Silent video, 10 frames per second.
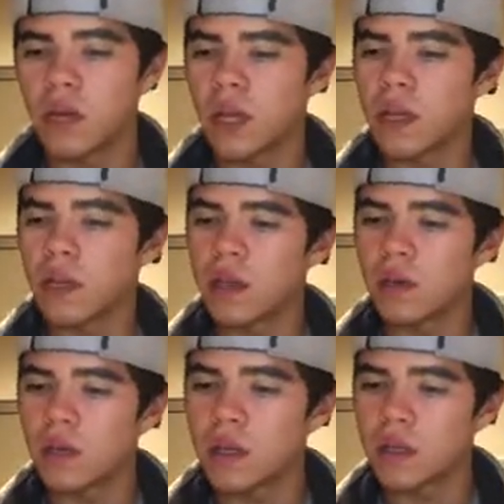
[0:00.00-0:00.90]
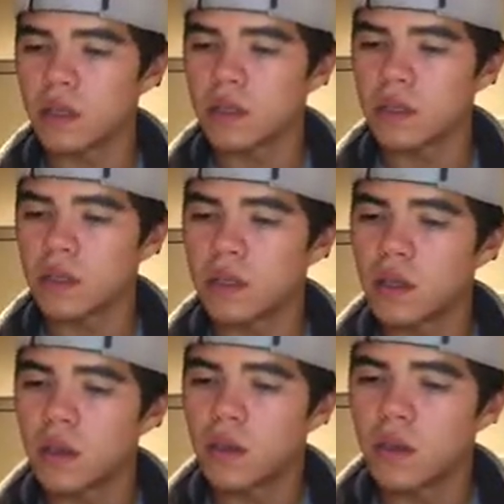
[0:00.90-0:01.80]
And the correct answer
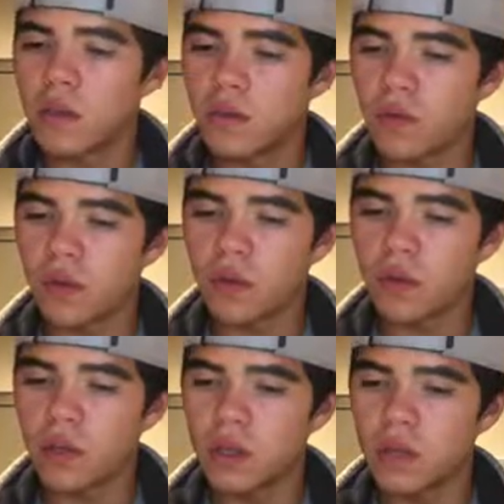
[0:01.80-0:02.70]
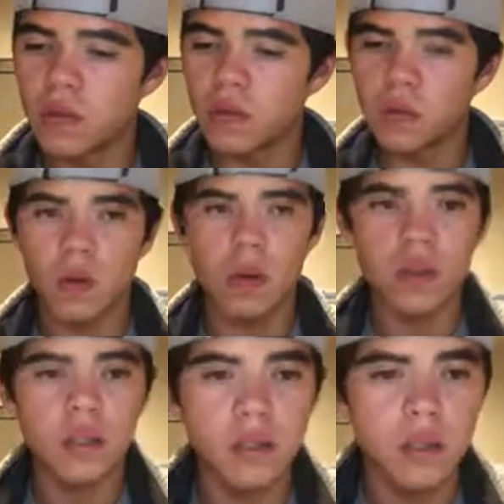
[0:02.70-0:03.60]
for this
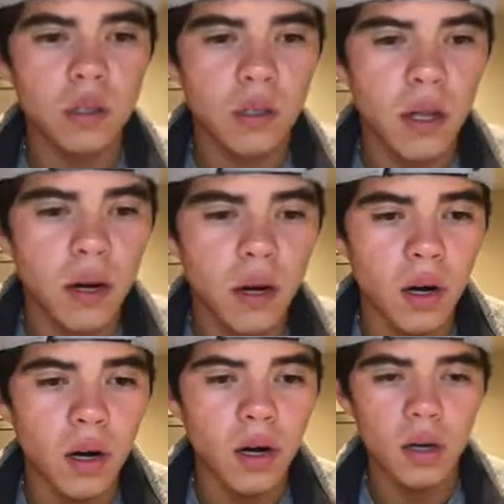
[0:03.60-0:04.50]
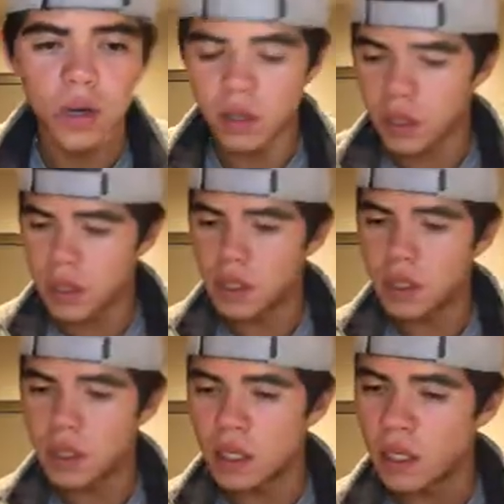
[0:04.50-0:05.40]
was letter
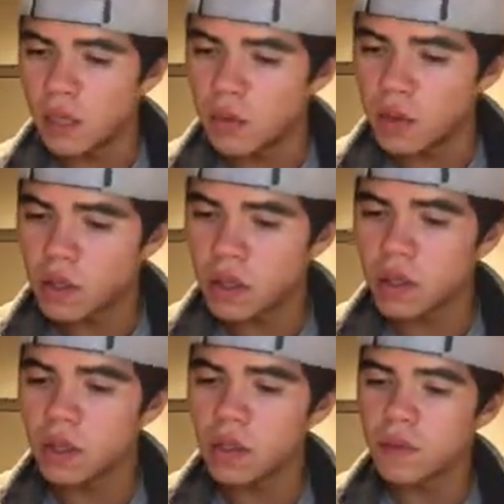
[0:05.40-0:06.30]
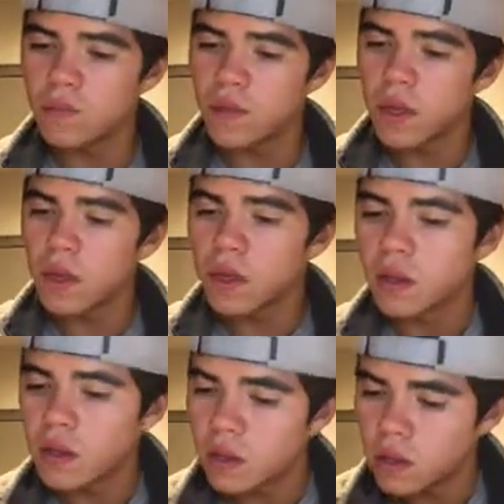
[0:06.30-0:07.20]
D, which says
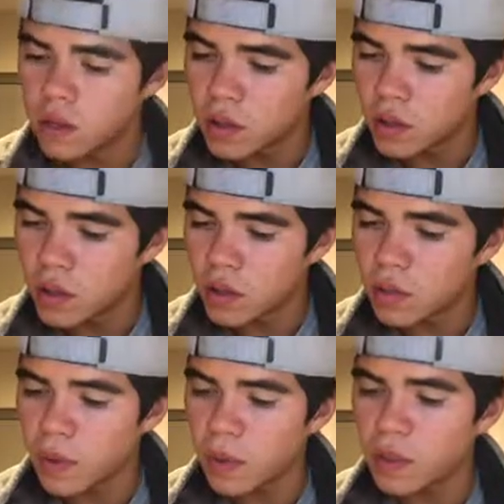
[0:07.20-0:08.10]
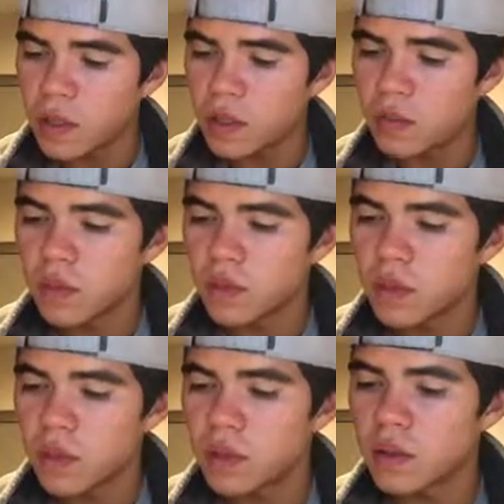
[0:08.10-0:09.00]
discourage population
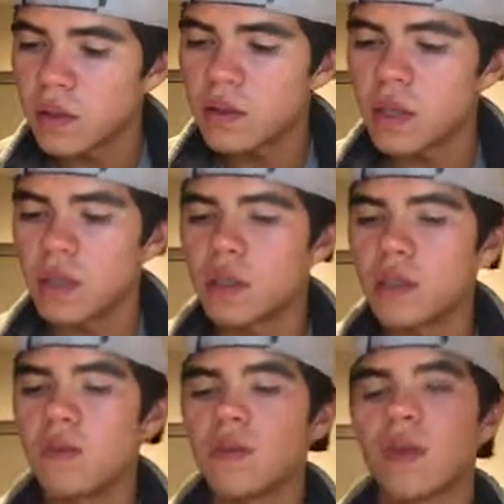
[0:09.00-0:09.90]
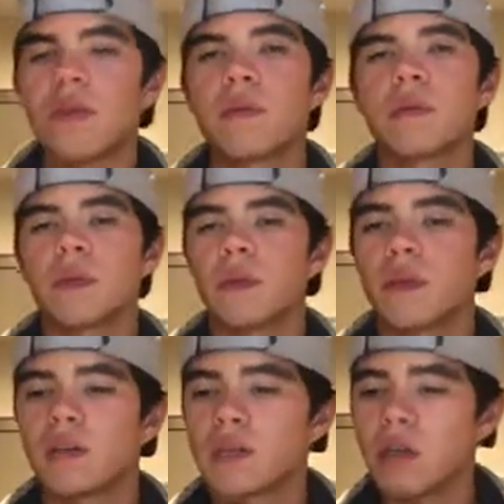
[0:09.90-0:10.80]
movement into sensitive environmental
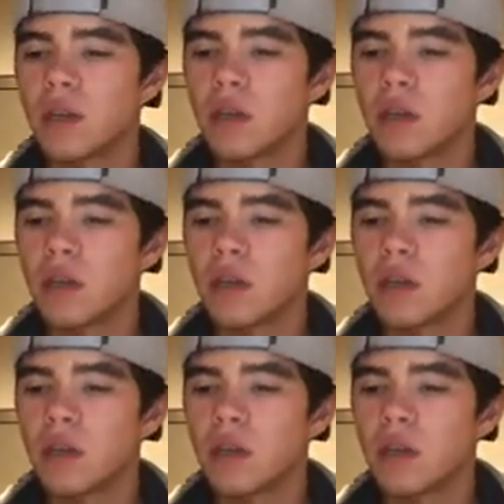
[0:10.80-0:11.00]
areas.